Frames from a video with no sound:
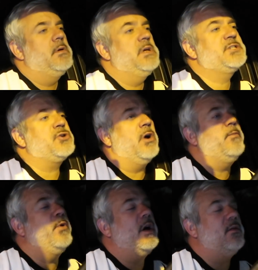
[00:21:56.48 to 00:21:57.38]
This girl,
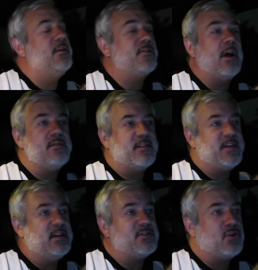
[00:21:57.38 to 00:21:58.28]
well, this I was gonna
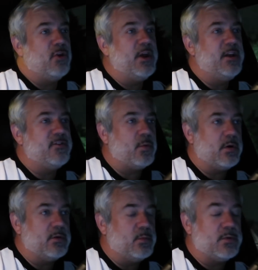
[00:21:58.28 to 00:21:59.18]
say this girl I used to
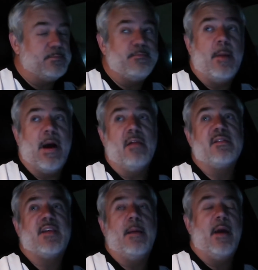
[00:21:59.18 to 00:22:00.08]
work with, we're about
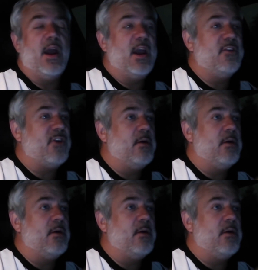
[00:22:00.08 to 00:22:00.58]
the same age.